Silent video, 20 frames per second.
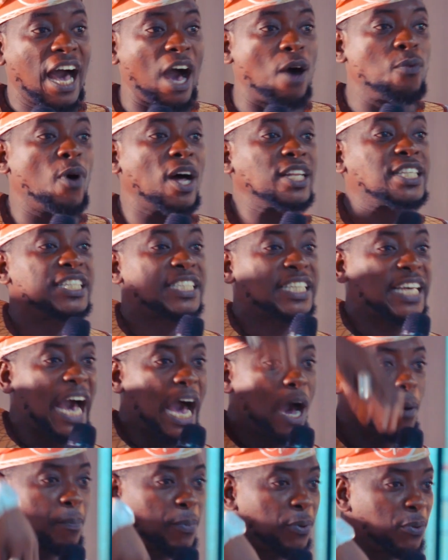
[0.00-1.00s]
And what is
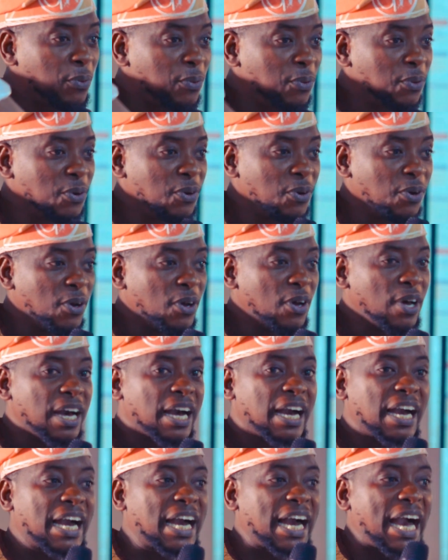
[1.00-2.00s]
cap?
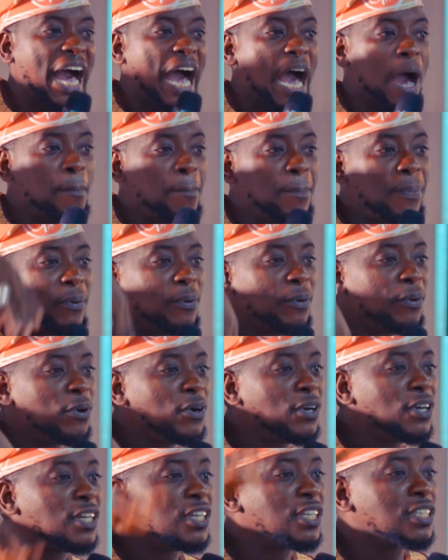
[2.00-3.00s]
Cap
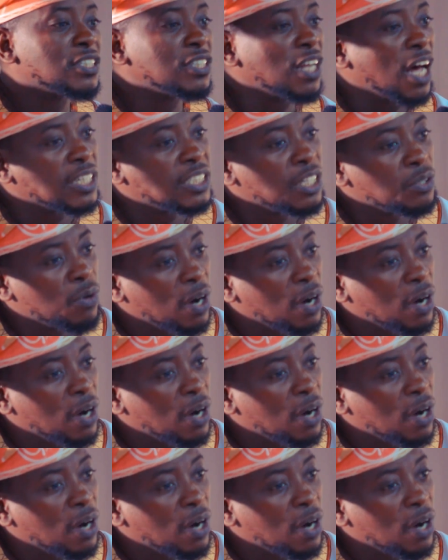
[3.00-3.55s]
is not the